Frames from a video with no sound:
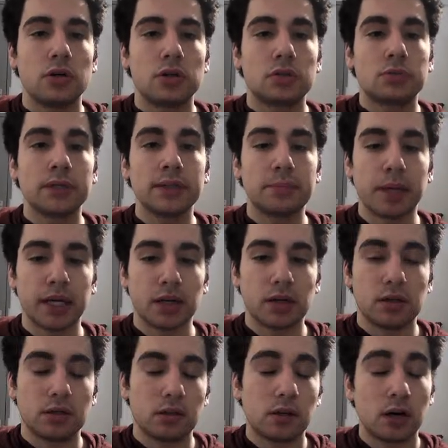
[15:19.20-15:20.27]
Green Bean.
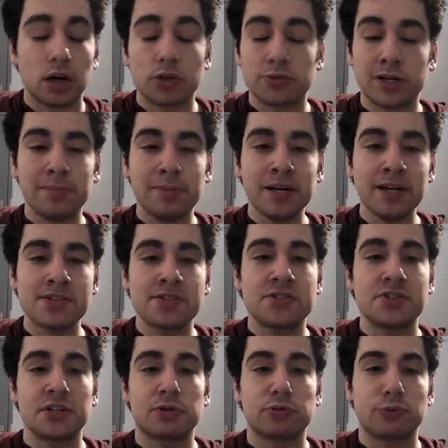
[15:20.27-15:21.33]
A green bean is
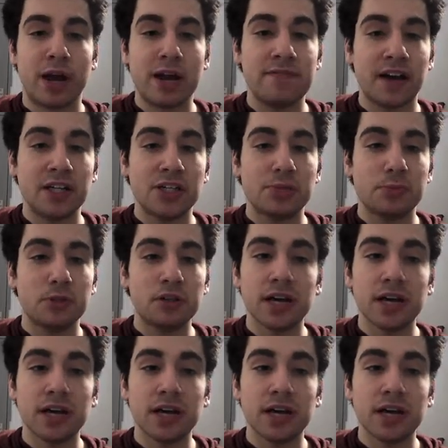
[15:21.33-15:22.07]
just a great vegetable,